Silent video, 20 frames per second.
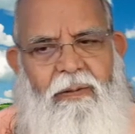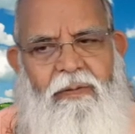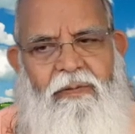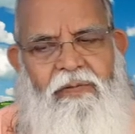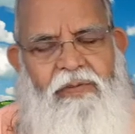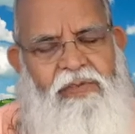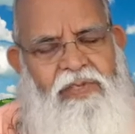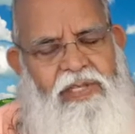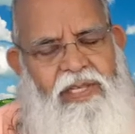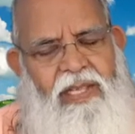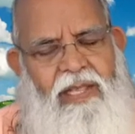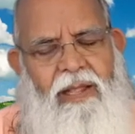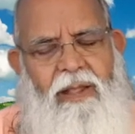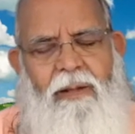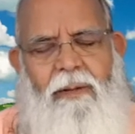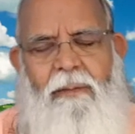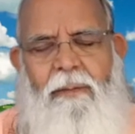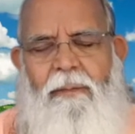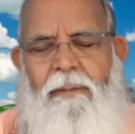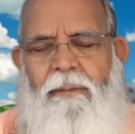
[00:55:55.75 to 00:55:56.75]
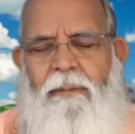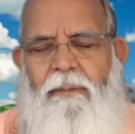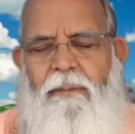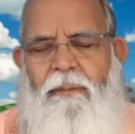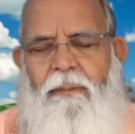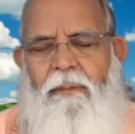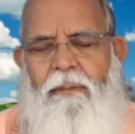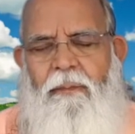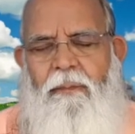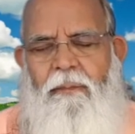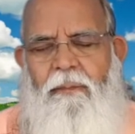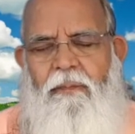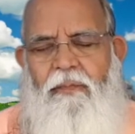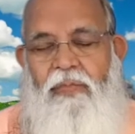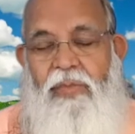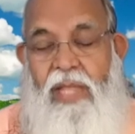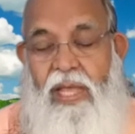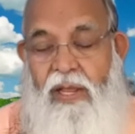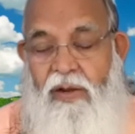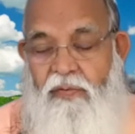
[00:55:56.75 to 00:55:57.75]
See?
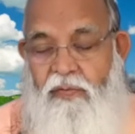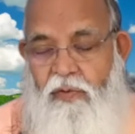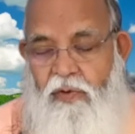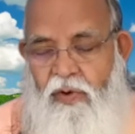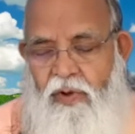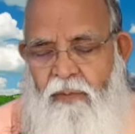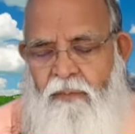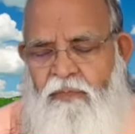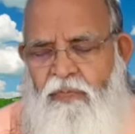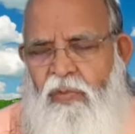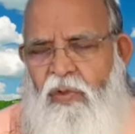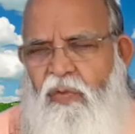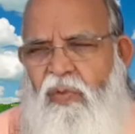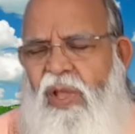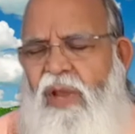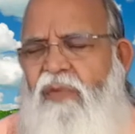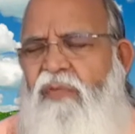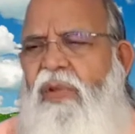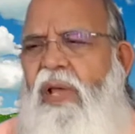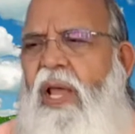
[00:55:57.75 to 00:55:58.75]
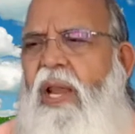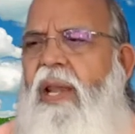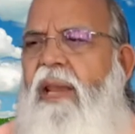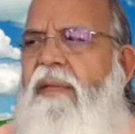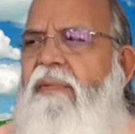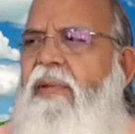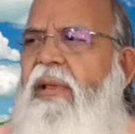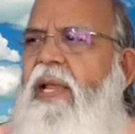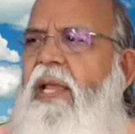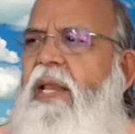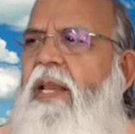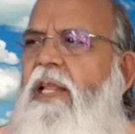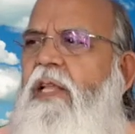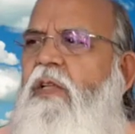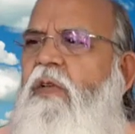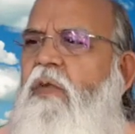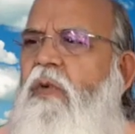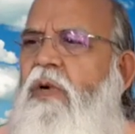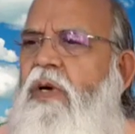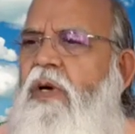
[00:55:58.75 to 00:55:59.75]
Therefore, when we are living in
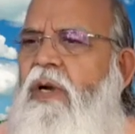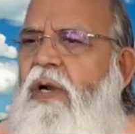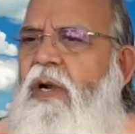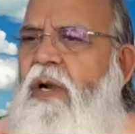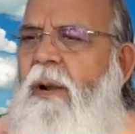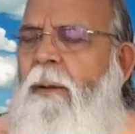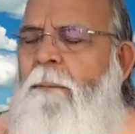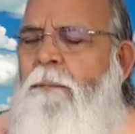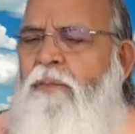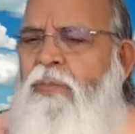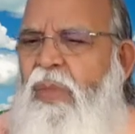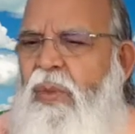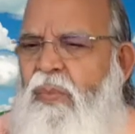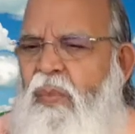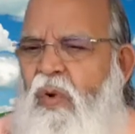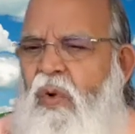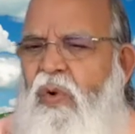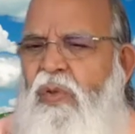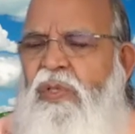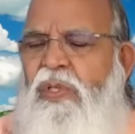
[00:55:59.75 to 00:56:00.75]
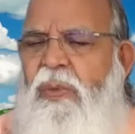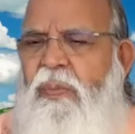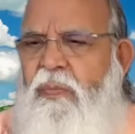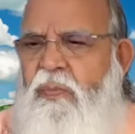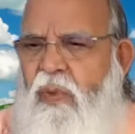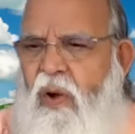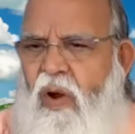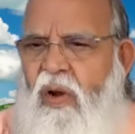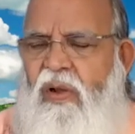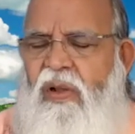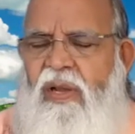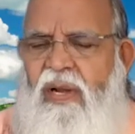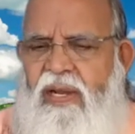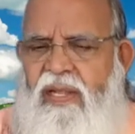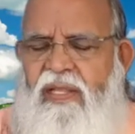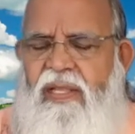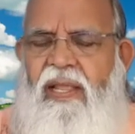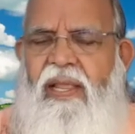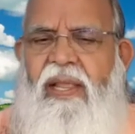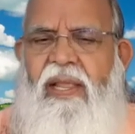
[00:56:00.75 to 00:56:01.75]
this world, the most
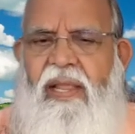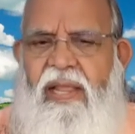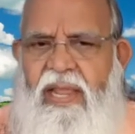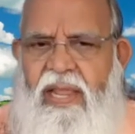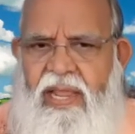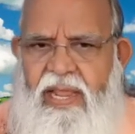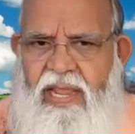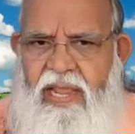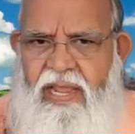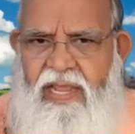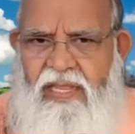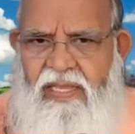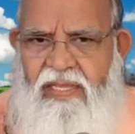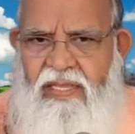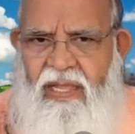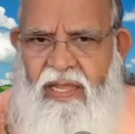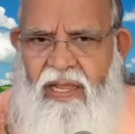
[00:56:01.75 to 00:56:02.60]
important thing is